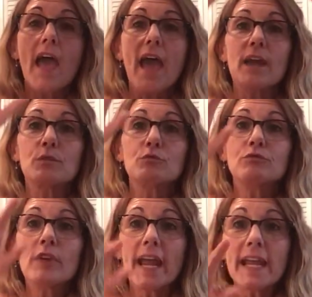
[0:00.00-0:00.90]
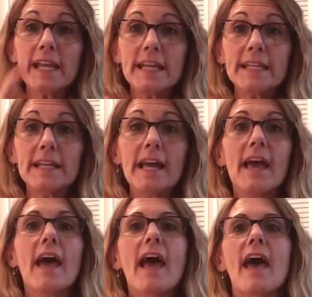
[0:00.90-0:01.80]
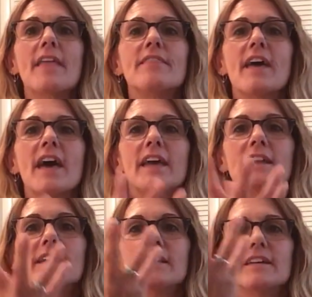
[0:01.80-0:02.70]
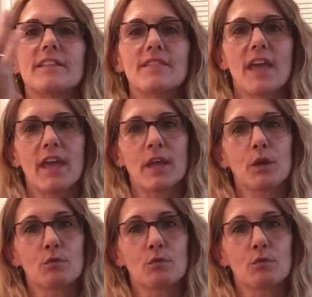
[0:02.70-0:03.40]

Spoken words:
and rain and then they